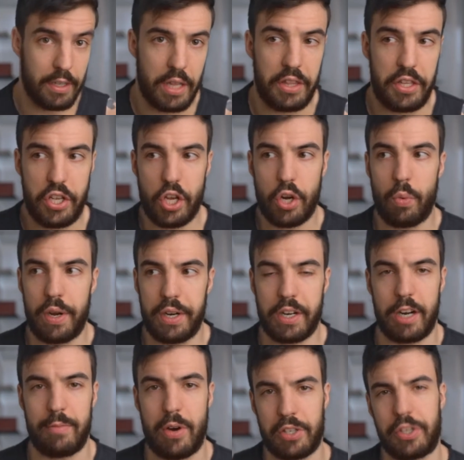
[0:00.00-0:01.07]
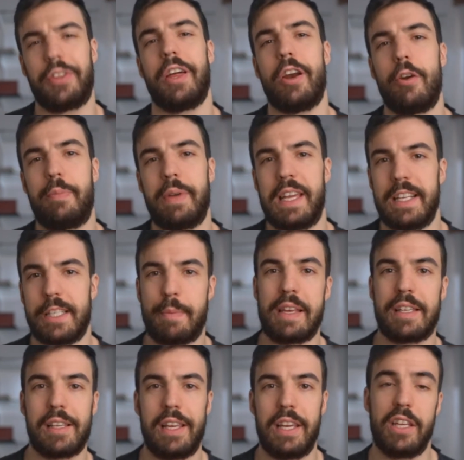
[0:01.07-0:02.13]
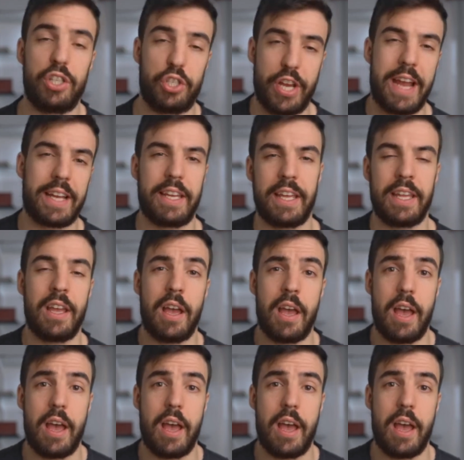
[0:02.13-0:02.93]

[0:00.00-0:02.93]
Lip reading: And the other one, carboxytherapy, is basically injecting